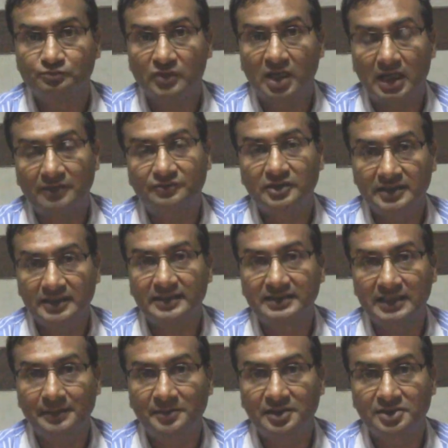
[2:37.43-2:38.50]
after the
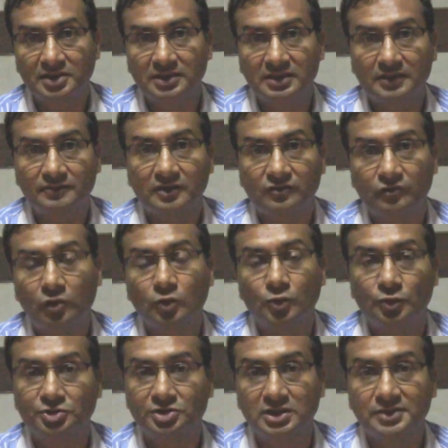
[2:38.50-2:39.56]
examination, there were 4
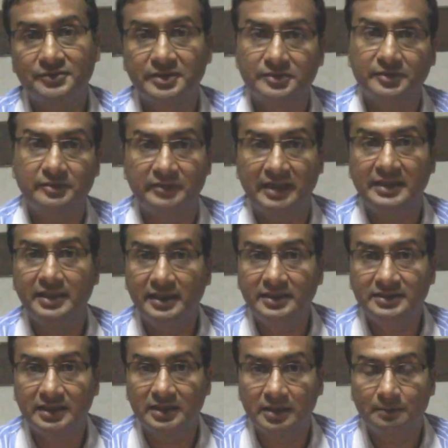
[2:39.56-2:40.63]
questions which were very
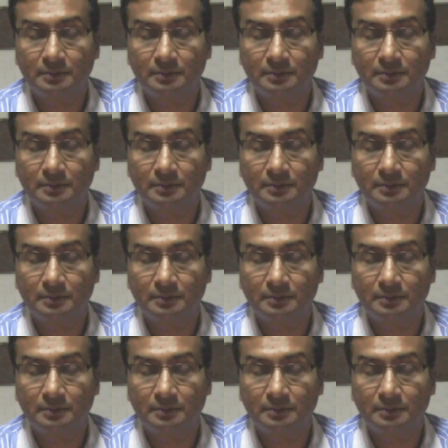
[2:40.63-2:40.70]
easy,